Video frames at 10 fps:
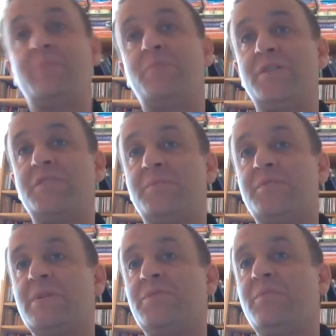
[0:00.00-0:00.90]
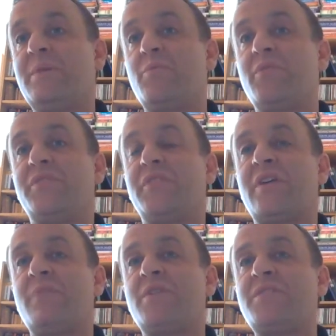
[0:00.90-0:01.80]
I'll put it to both of you, maybe one at a
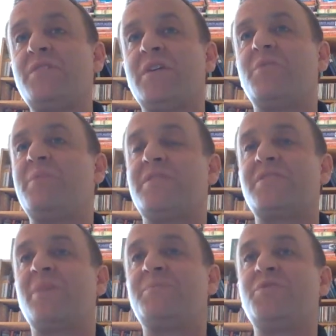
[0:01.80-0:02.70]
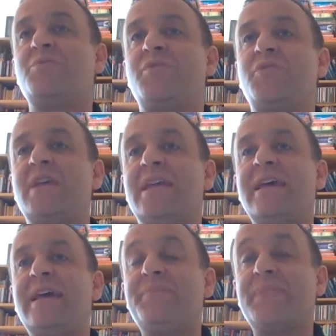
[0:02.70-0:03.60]
time. What do you think would be the top 2 or
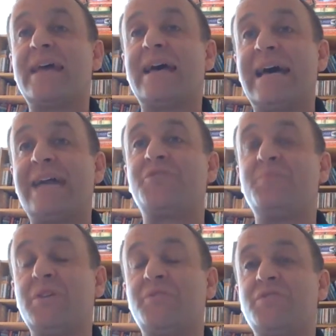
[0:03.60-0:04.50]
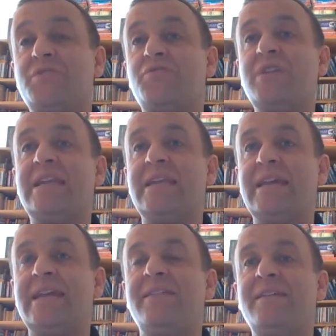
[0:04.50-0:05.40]
3 attributes you'd really
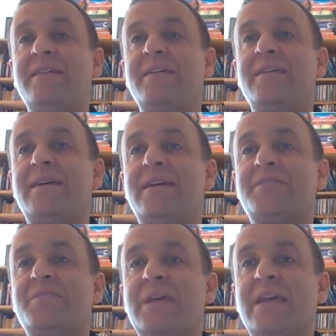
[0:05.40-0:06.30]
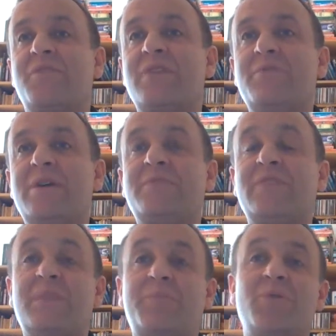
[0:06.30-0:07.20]
need to be a great web
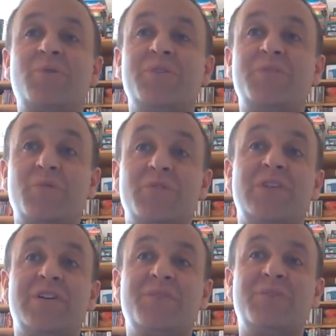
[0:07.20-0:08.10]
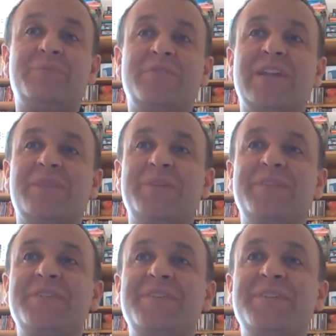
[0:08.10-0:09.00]
developer or to learn web
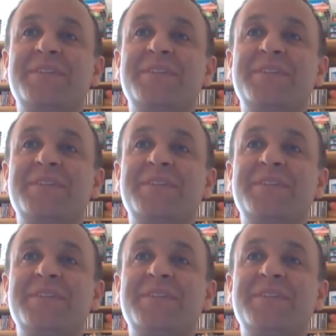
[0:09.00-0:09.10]
development?